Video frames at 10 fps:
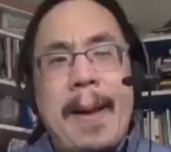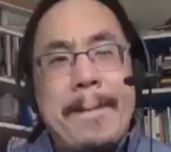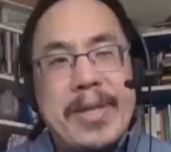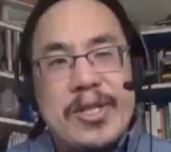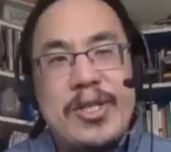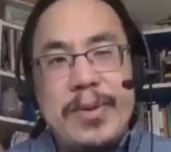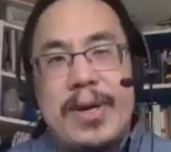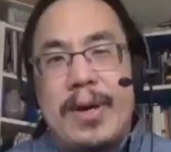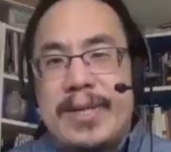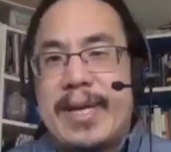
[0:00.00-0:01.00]
But the two
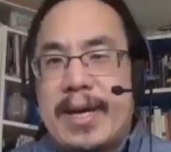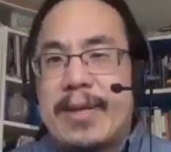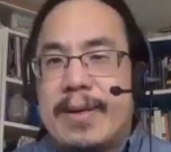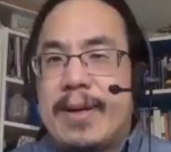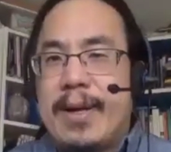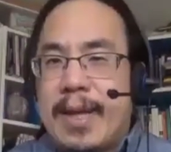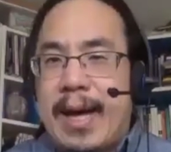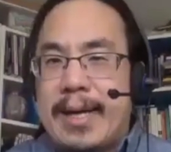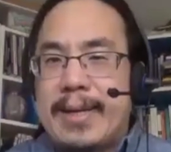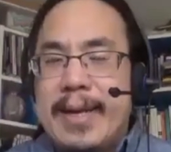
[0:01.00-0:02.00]
go together a
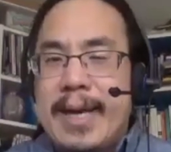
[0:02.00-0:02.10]
lot.